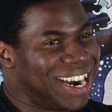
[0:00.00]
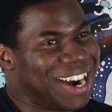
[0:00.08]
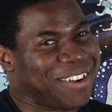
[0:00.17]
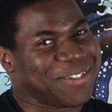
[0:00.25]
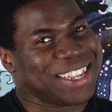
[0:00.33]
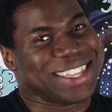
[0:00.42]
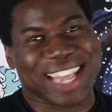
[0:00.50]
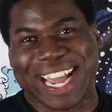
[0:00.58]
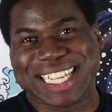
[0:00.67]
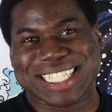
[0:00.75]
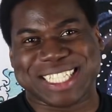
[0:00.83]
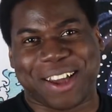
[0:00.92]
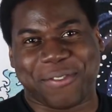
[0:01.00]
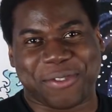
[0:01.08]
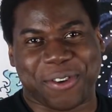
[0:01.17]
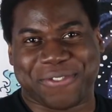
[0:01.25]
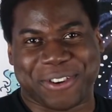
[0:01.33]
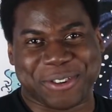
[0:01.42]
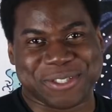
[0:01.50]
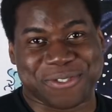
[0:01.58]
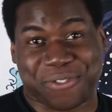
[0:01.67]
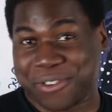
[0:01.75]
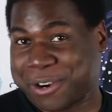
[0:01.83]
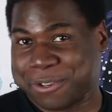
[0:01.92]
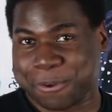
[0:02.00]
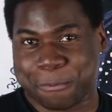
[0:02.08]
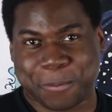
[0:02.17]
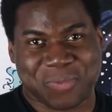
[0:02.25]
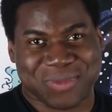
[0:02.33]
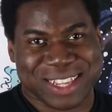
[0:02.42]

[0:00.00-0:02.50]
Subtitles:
of the Knights of the Frozen Throne.